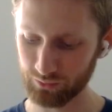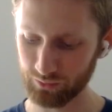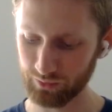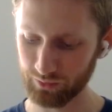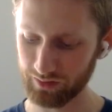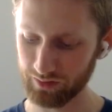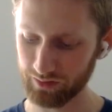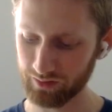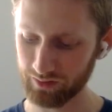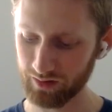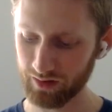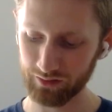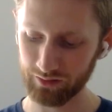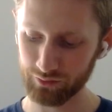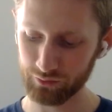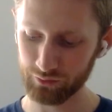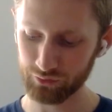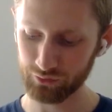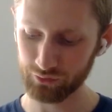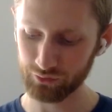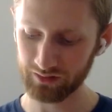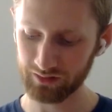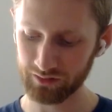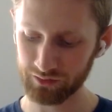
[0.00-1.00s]
where they're
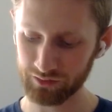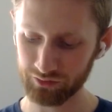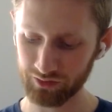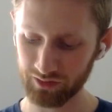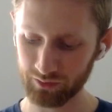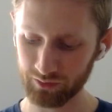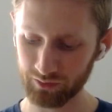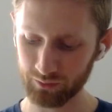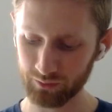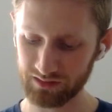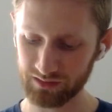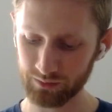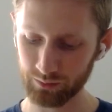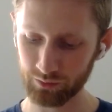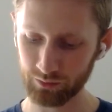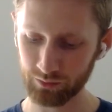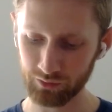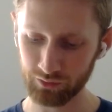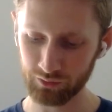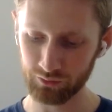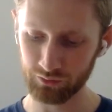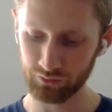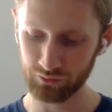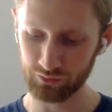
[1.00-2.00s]
trying to interact with someone
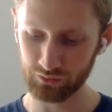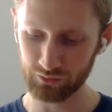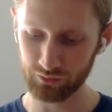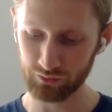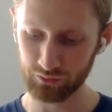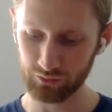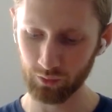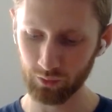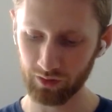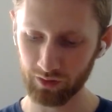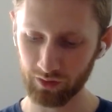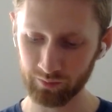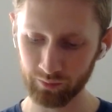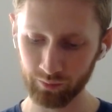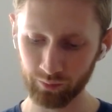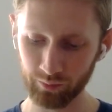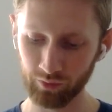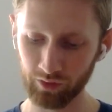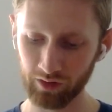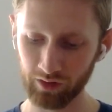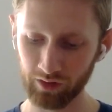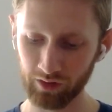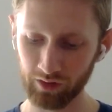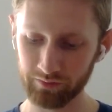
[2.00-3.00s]
who's quite
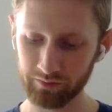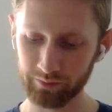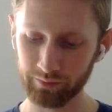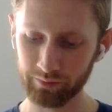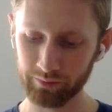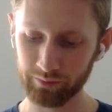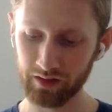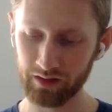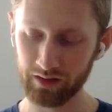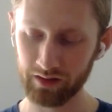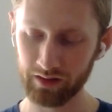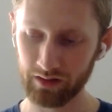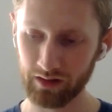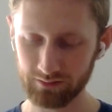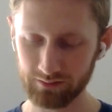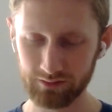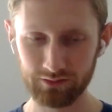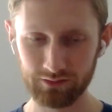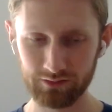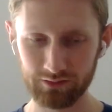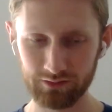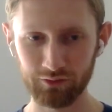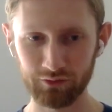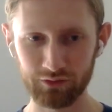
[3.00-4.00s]
bright but
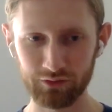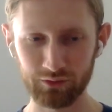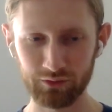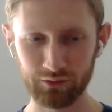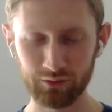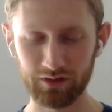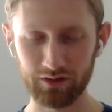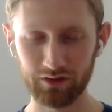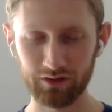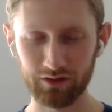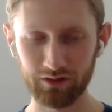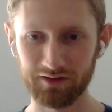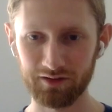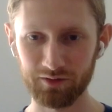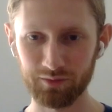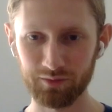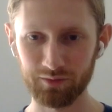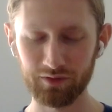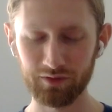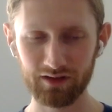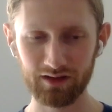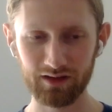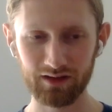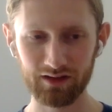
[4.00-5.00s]
struggles with
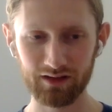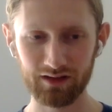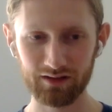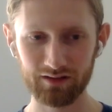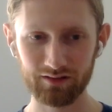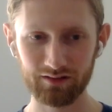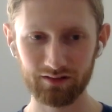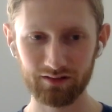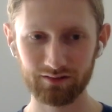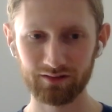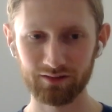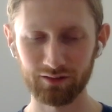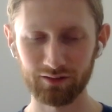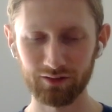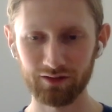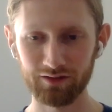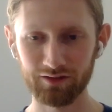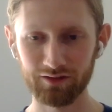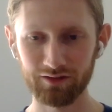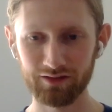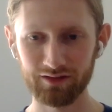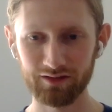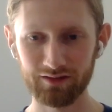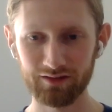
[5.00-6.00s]
communicating a lot
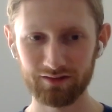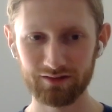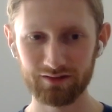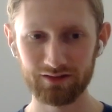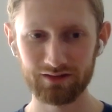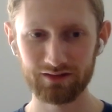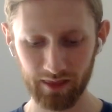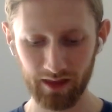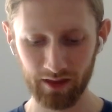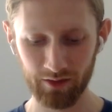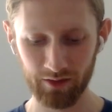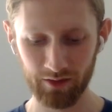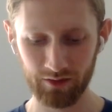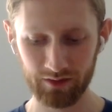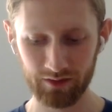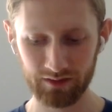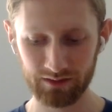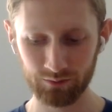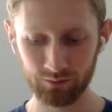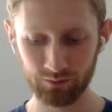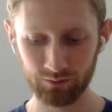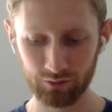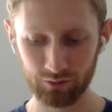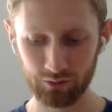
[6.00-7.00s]
of things, and then
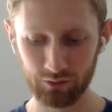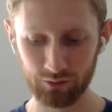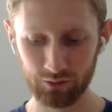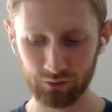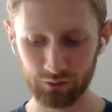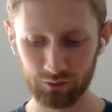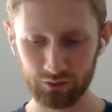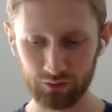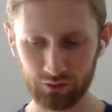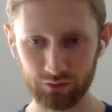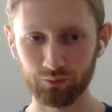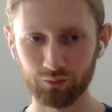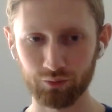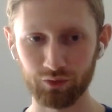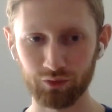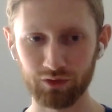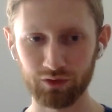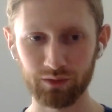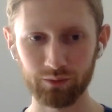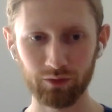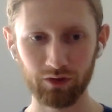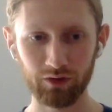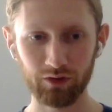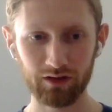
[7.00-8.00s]
someone who's
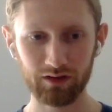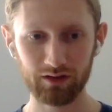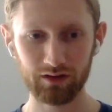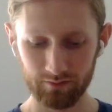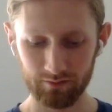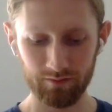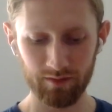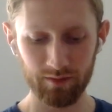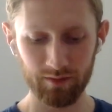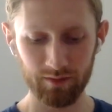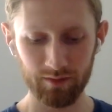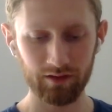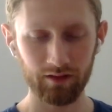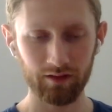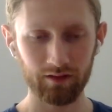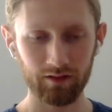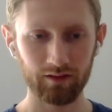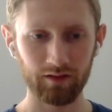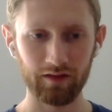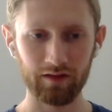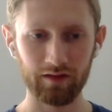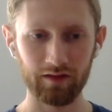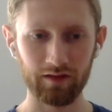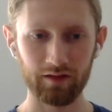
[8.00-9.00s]
pretty bright, maybe
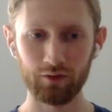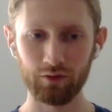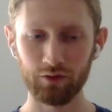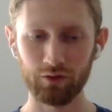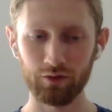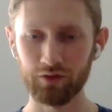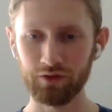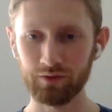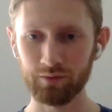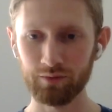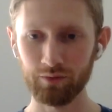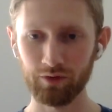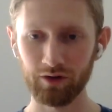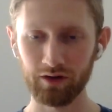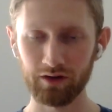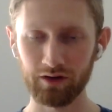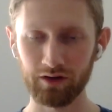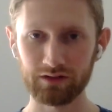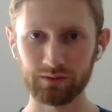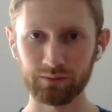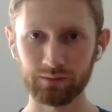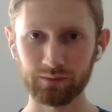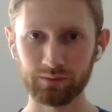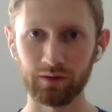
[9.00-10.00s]
not like the
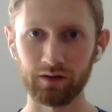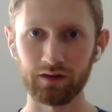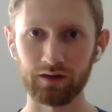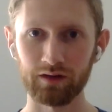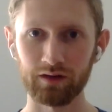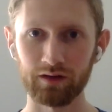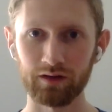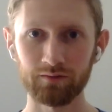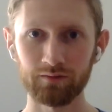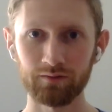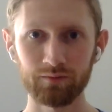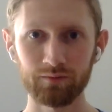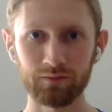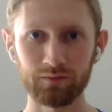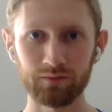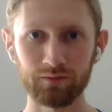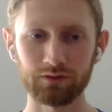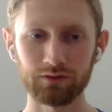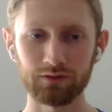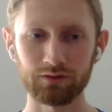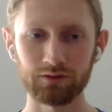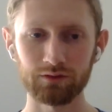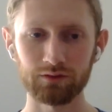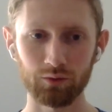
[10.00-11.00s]
brightest, but still